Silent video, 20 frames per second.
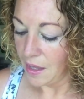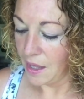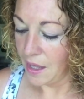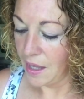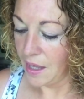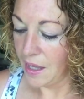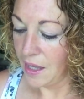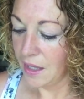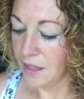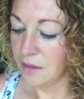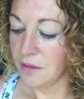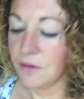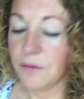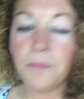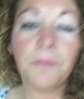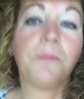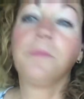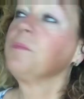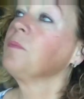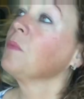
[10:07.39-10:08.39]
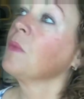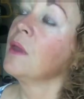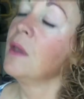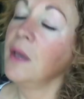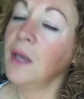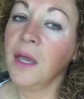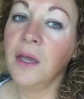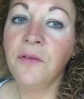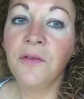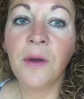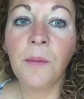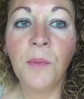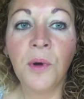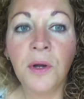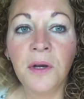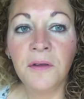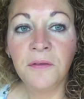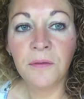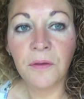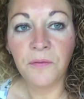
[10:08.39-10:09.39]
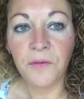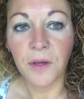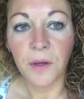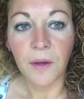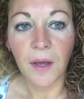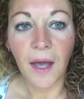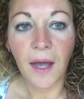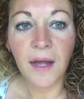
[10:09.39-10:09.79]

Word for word: and if I'm honest with you,